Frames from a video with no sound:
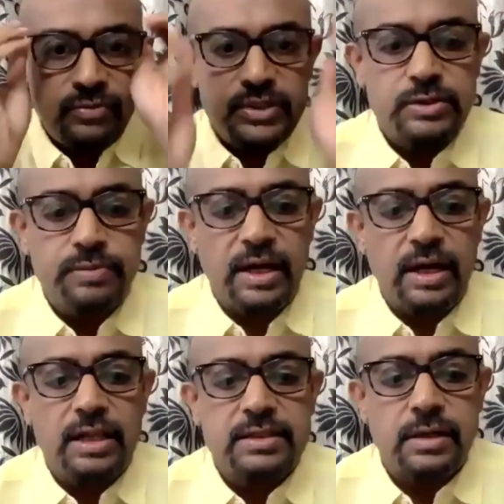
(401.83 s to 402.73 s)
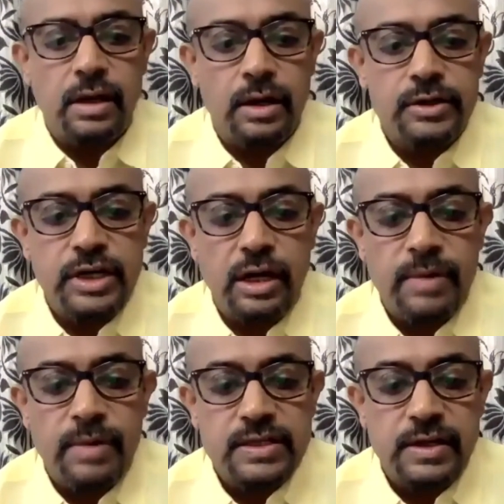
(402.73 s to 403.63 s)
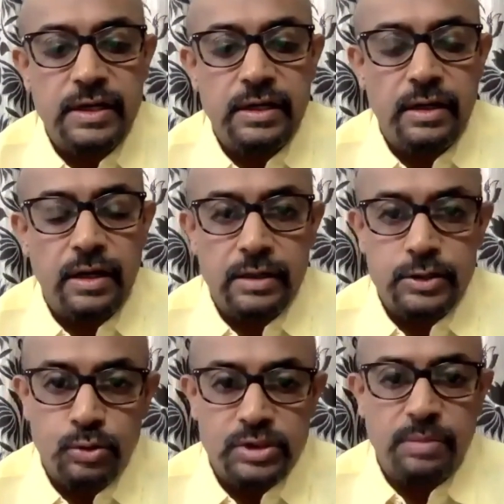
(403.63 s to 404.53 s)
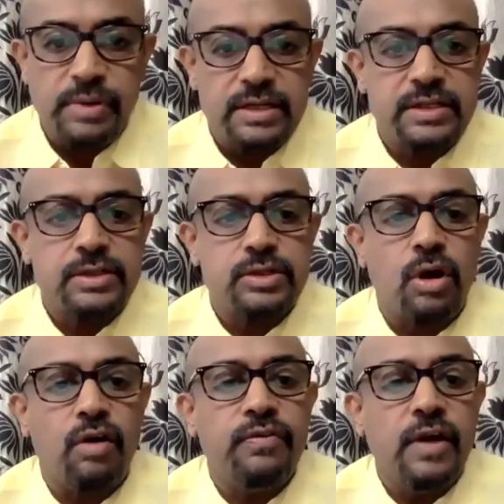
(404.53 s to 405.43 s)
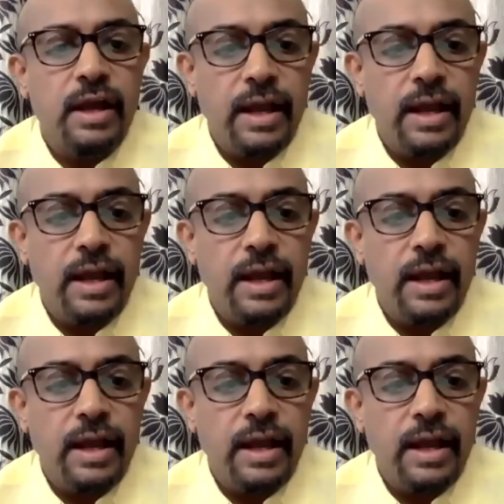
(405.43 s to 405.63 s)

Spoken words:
which is where I'll share my screen and I'll show you some cases of